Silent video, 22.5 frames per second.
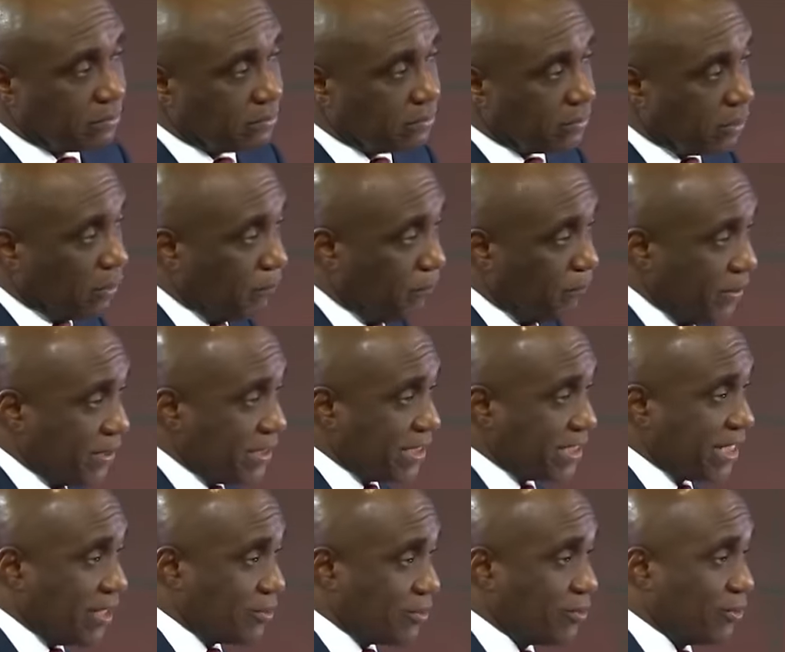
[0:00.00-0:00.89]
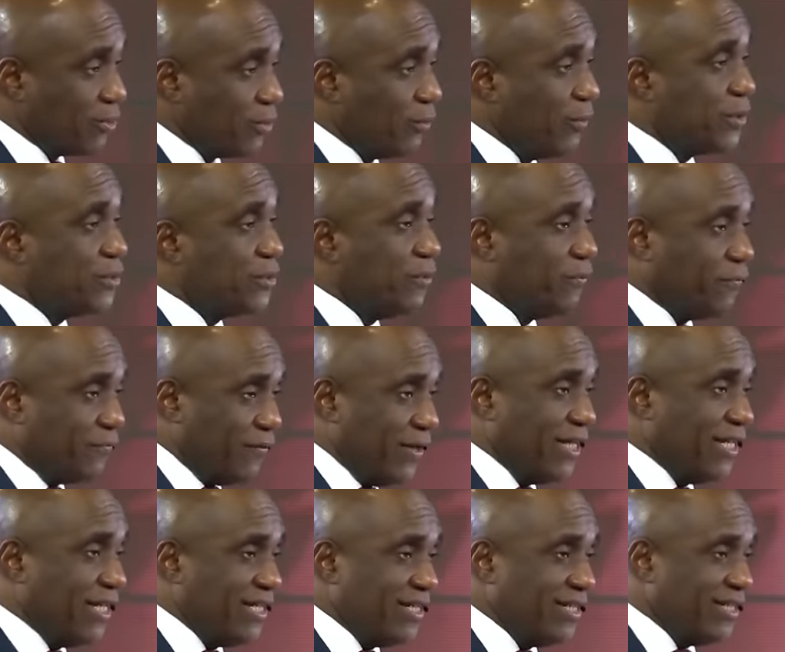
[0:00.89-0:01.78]
But business has to do with you
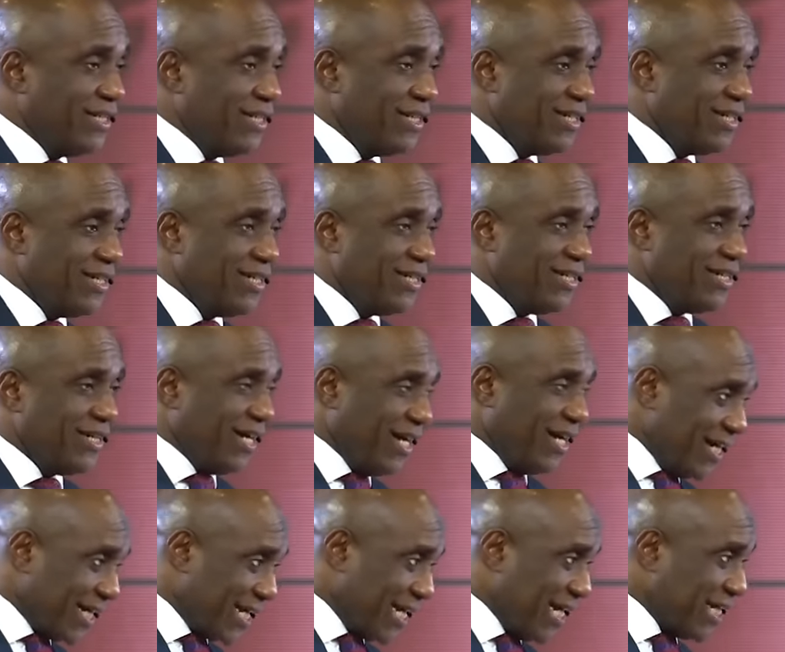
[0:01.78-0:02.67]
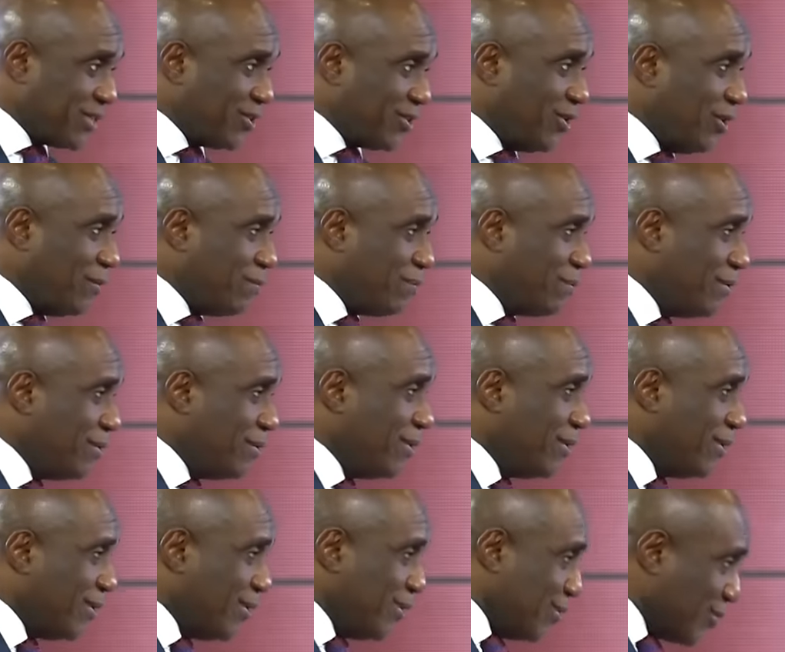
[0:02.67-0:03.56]
failing and getting up
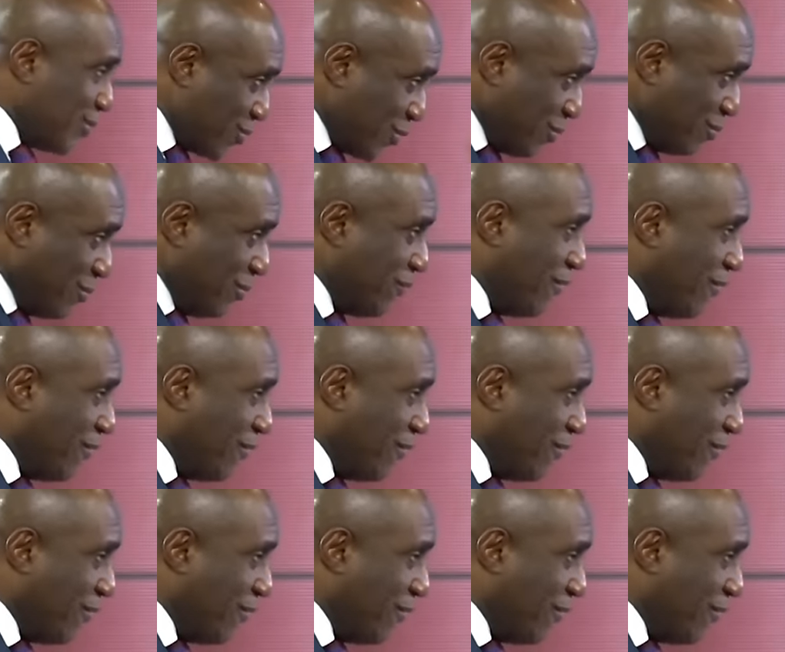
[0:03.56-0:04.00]
to move